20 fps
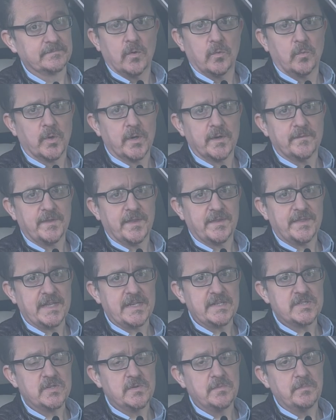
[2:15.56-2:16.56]
One of the
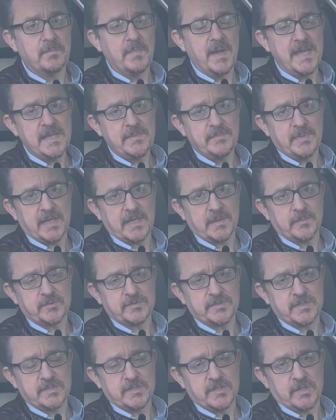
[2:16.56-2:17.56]
things you may be able
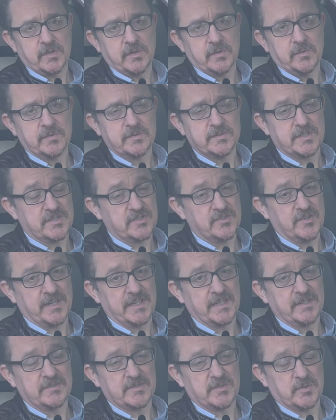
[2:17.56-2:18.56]
to do to try
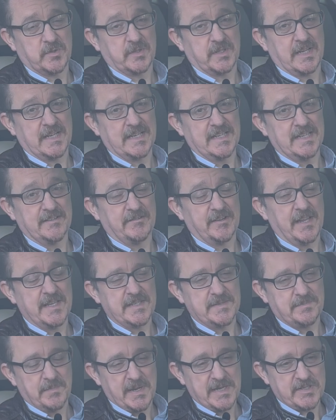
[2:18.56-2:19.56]
and sort of clear it
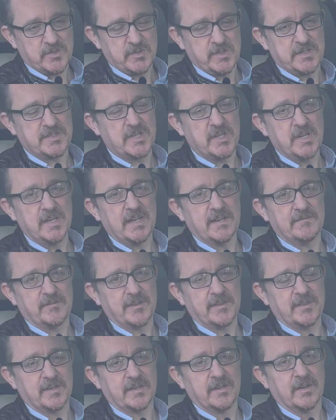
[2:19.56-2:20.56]
is make sure you turn
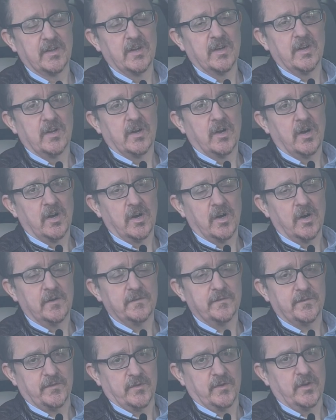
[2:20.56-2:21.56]
everything
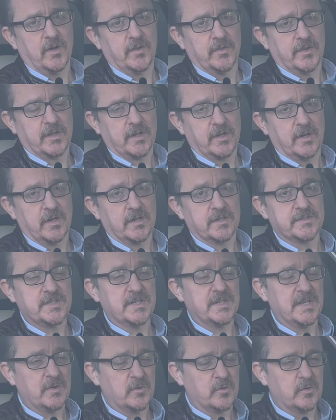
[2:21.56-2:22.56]
off on the car,
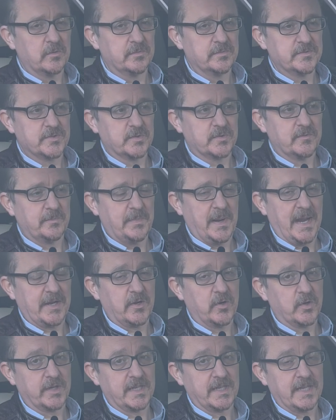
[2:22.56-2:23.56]
turn it all sort of
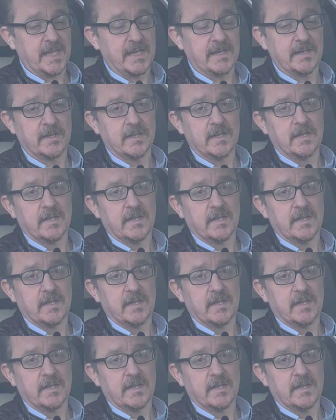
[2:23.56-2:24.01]
back on again,